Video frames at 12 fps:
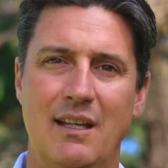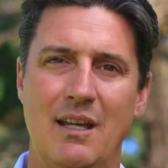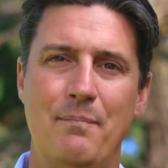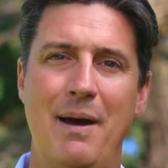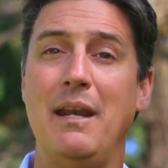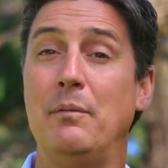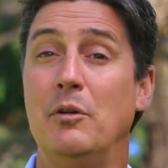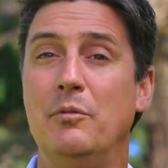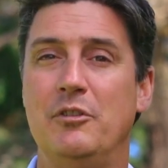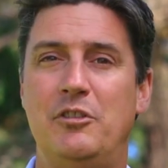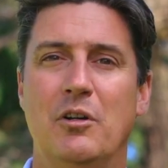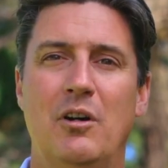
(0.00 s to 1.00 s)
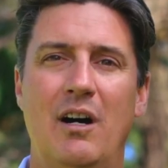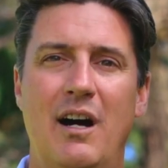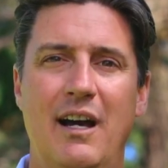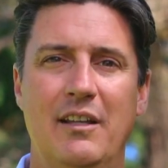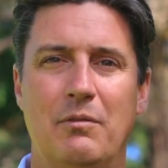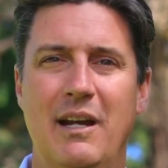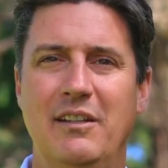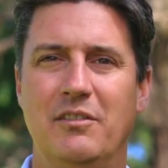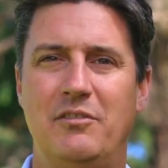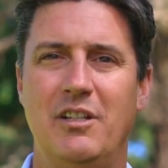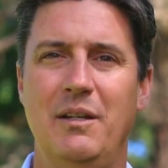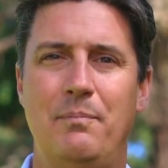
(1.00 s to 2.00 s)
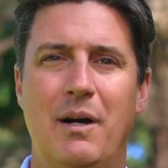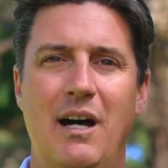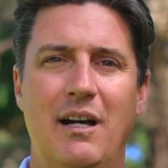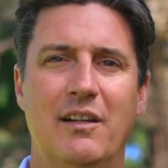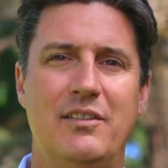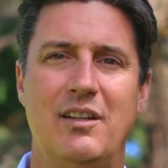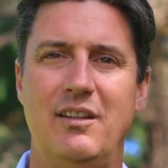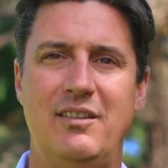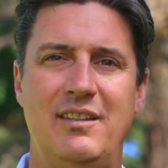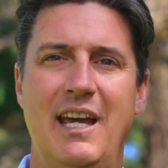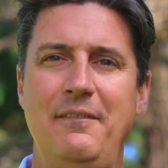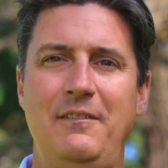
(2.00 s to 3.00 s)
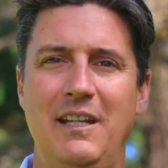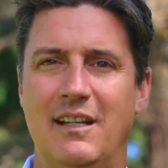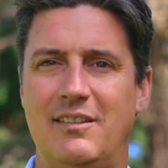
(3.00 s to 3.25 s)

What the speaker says: Compatible with Sure Hire's range of sheet piles, safety